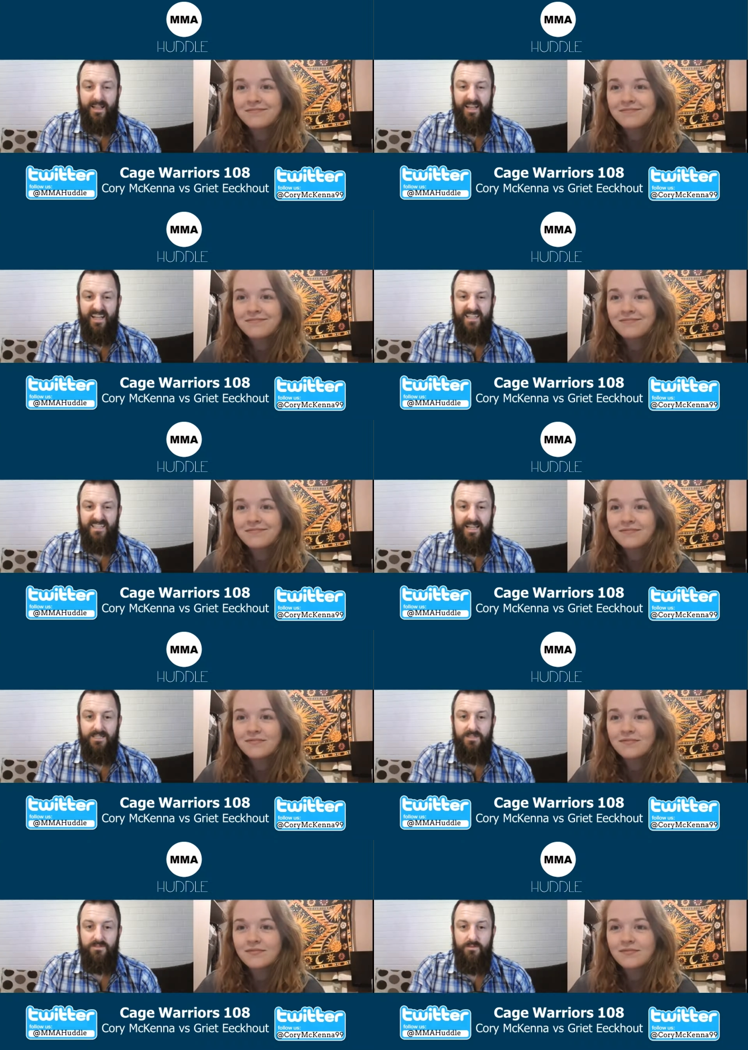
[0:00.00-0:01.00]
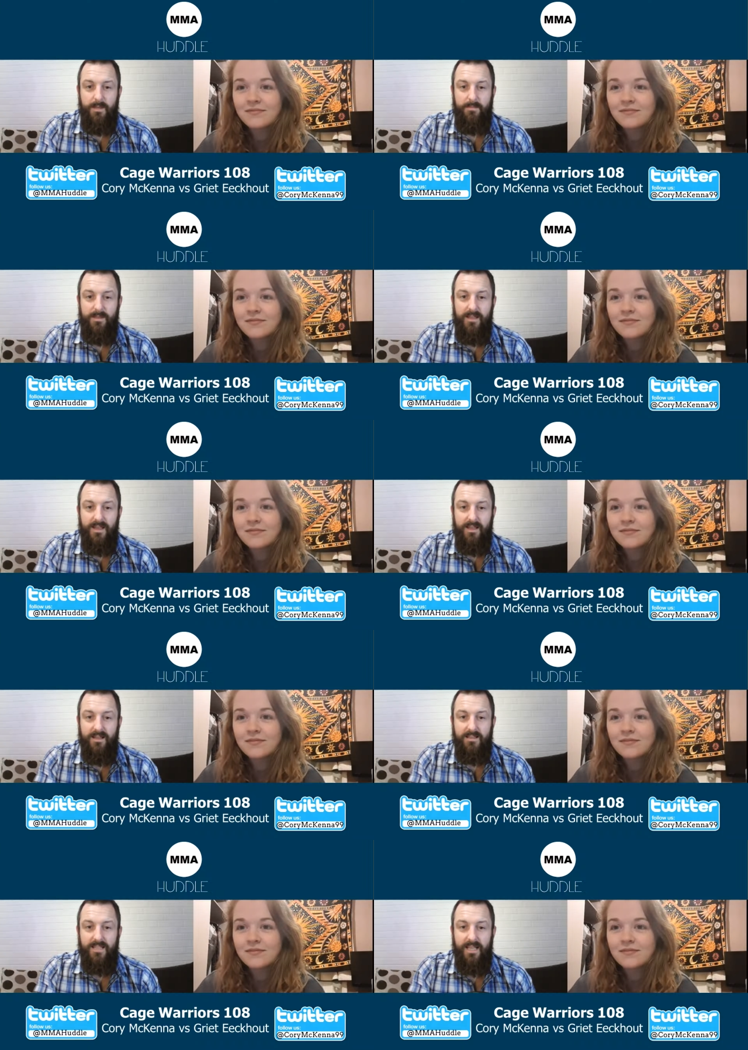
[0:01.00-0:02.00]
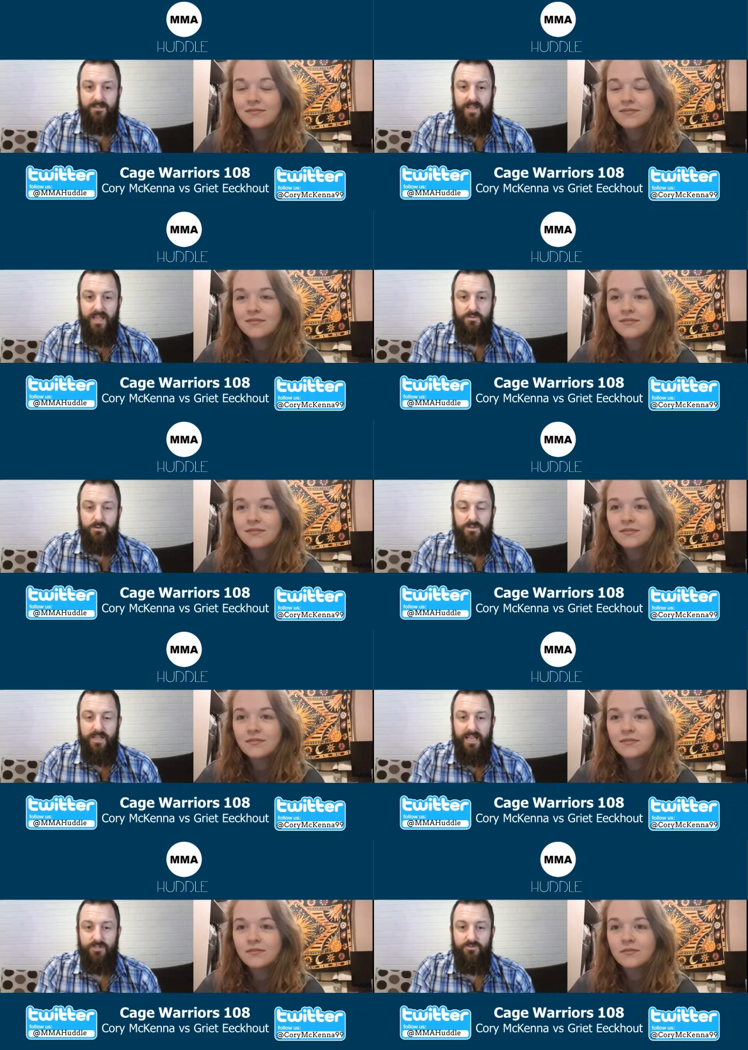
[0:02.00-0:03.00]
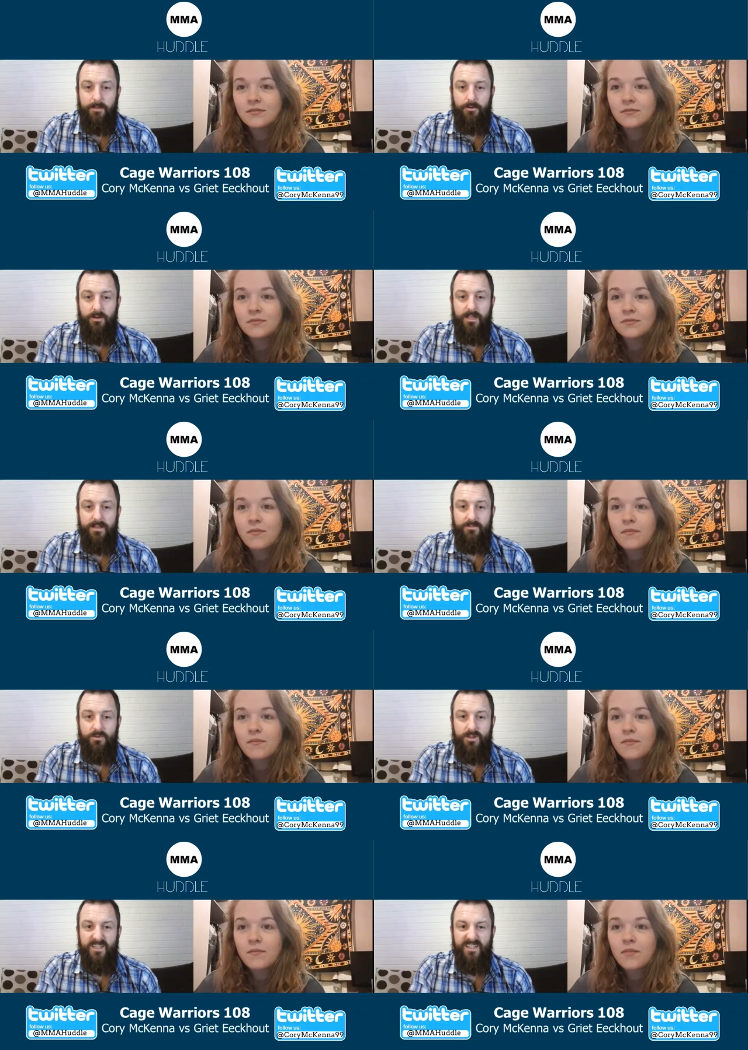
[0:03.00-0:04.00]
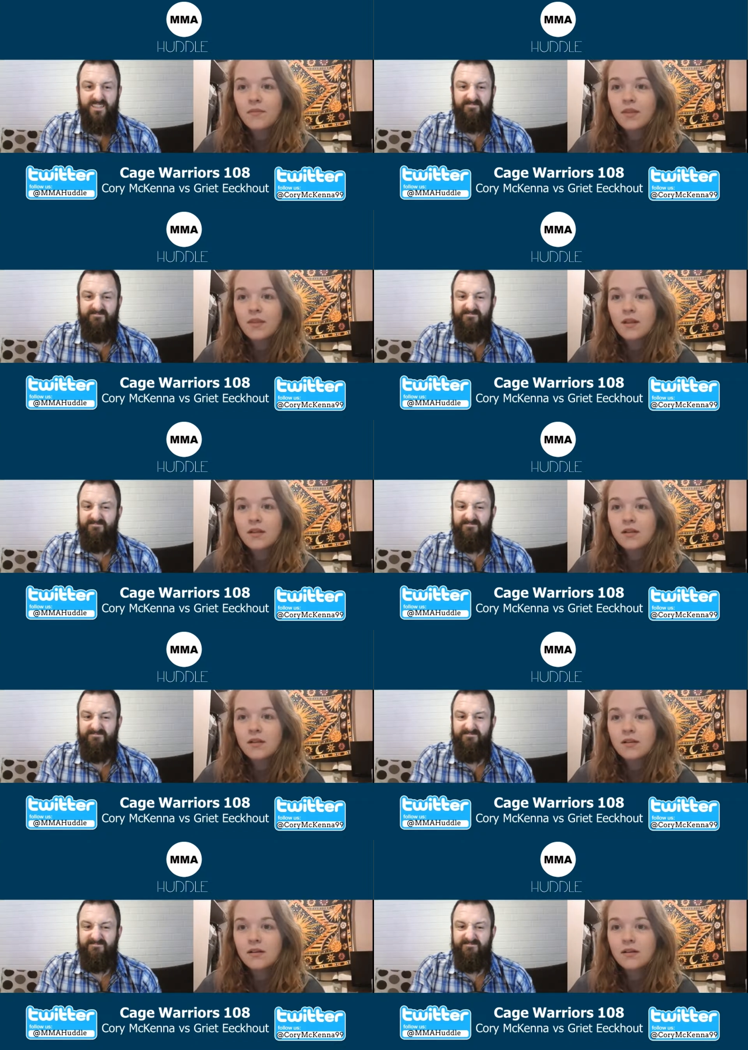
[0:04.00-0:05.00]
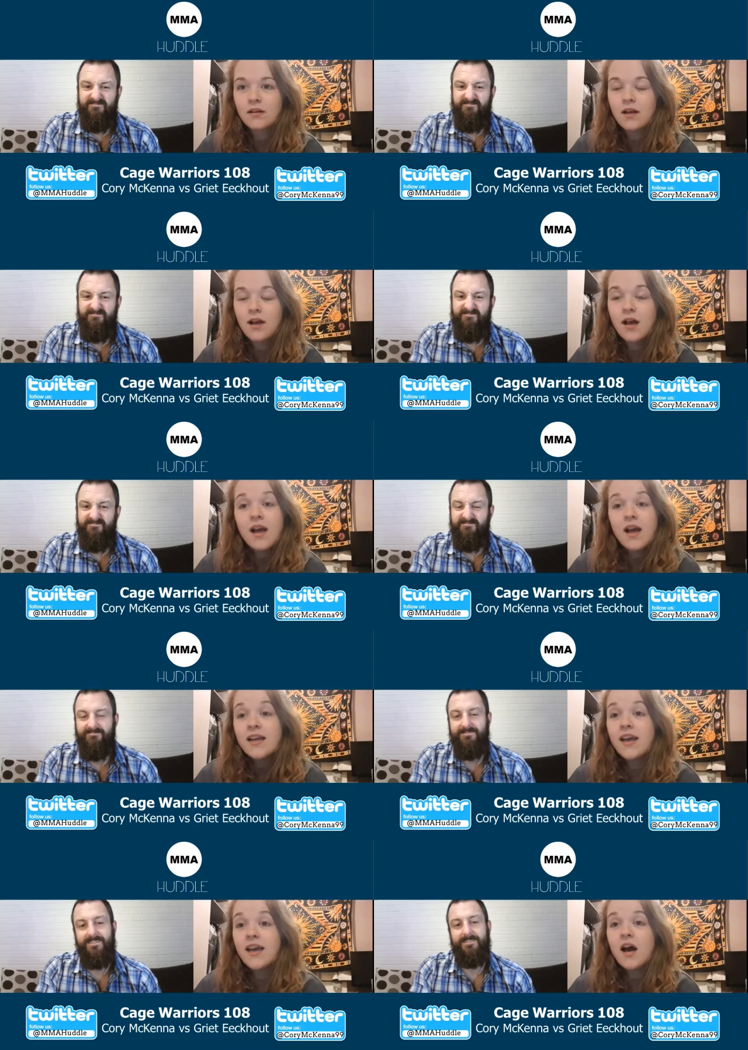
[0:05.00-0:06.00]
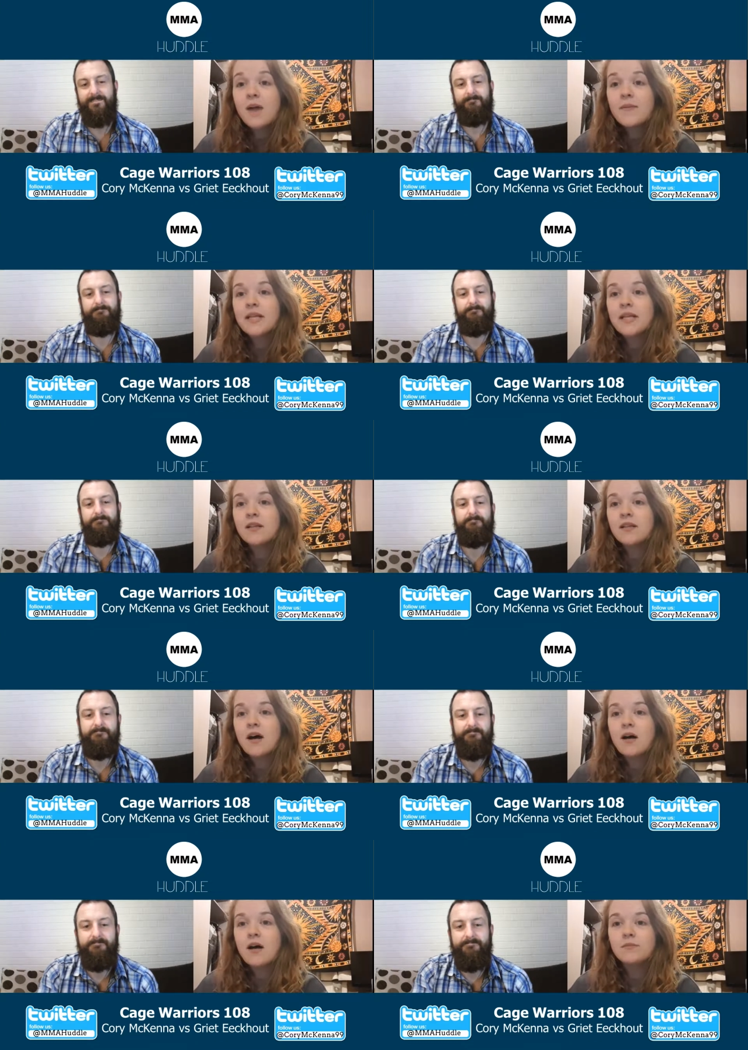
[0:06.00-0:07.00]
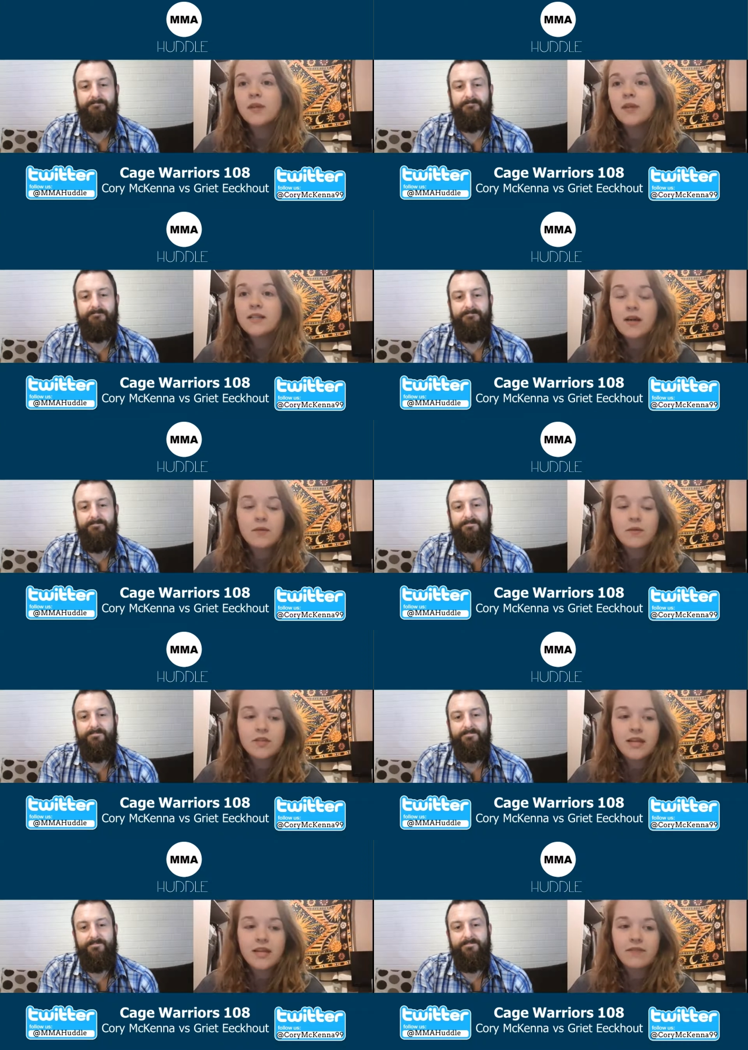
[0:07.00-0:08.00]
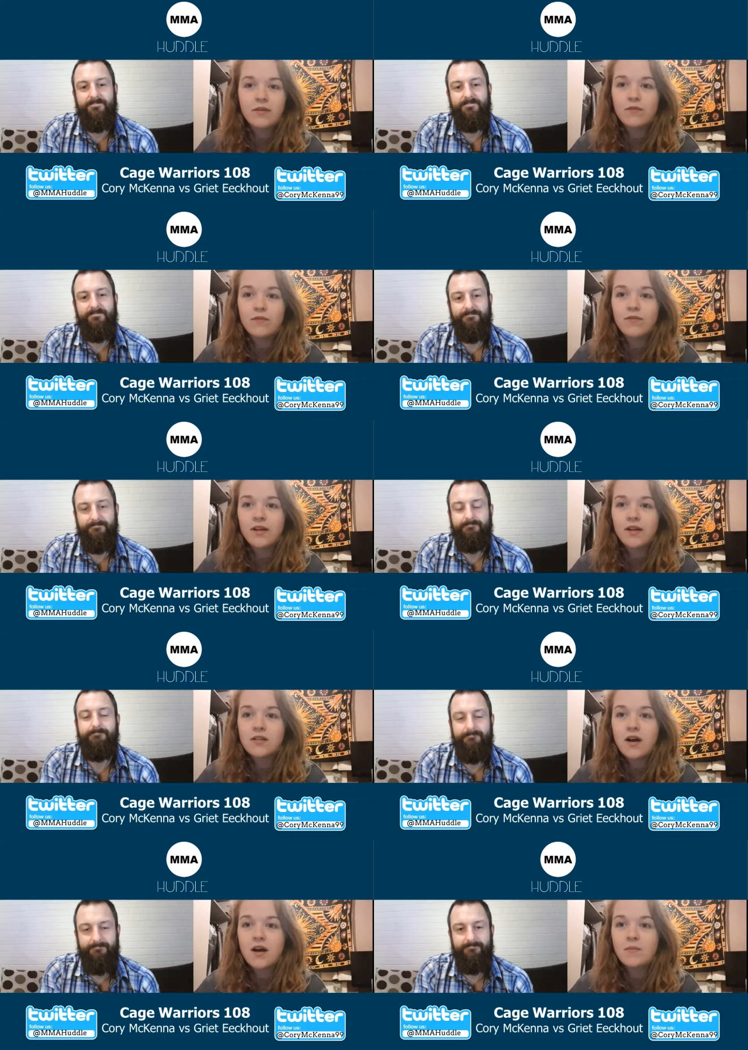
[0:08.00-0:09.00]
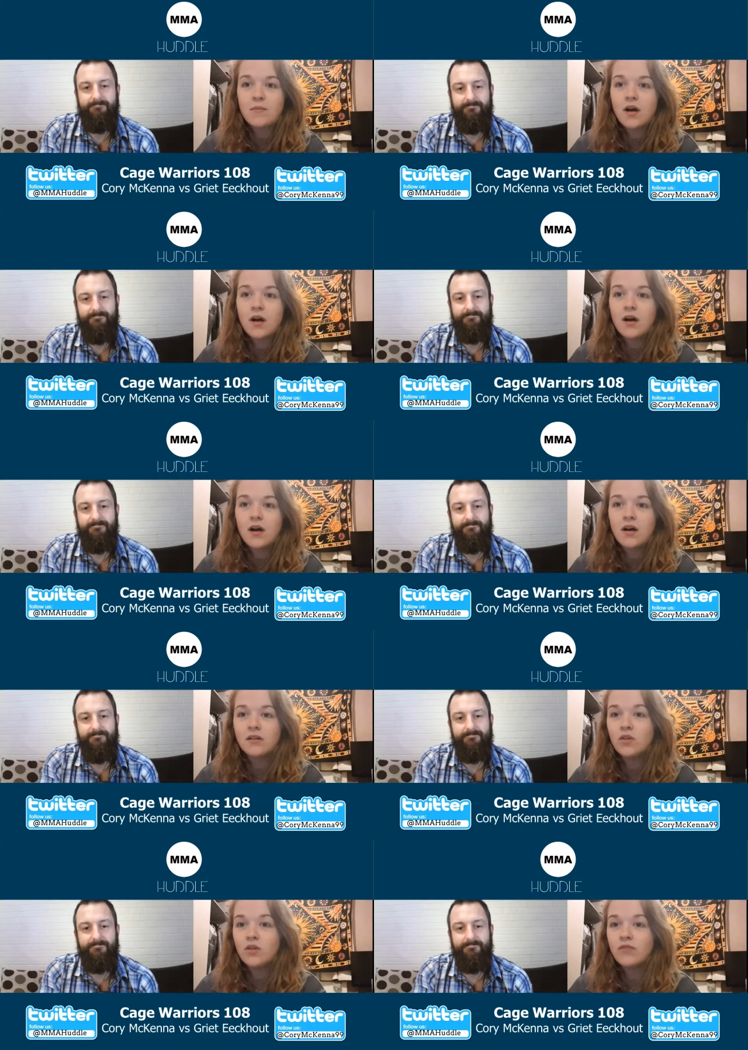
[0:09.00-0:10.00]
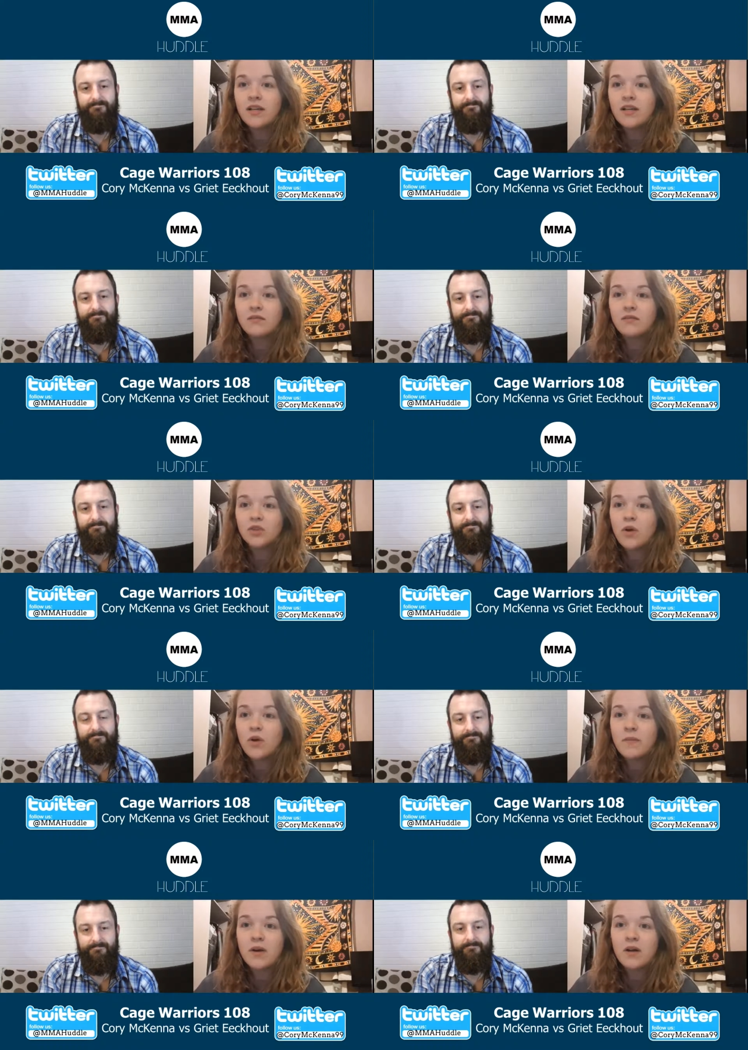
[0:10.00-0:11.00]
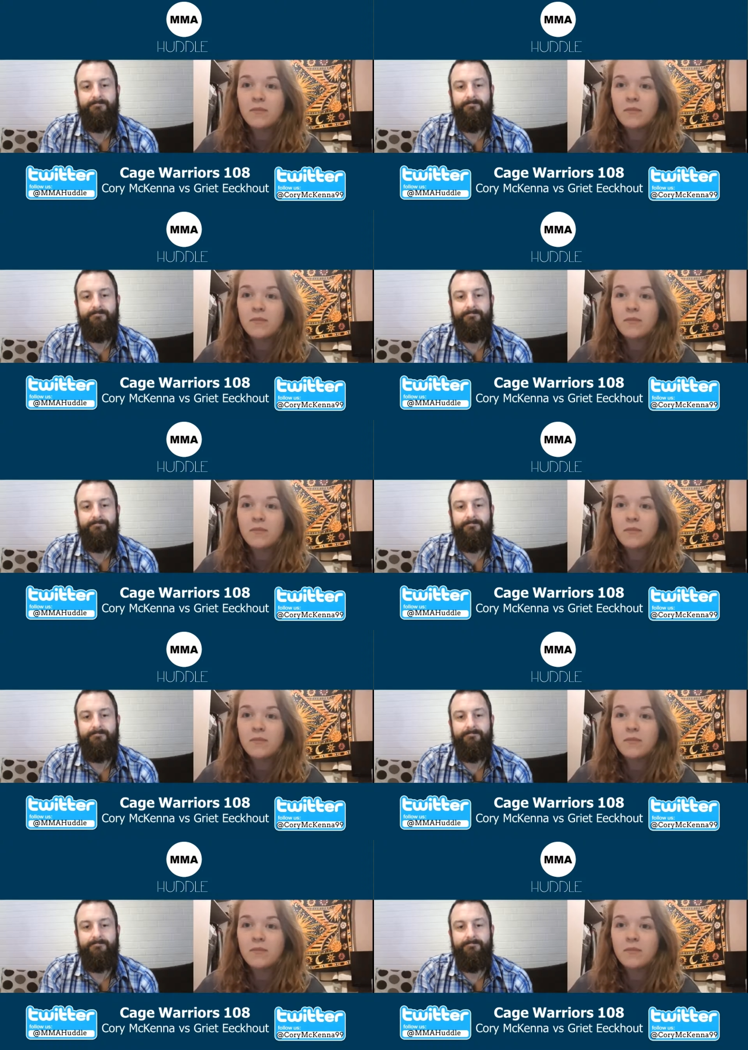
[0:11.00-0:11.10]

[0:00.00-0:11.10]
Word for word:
Speaker 1: that contention for maybe getting Cage Warriors to get a strap on the line for you.
Speaker 2: Yeah, I mean, like you say, I'm just taking everything one fight at a time, not really too worried about the belt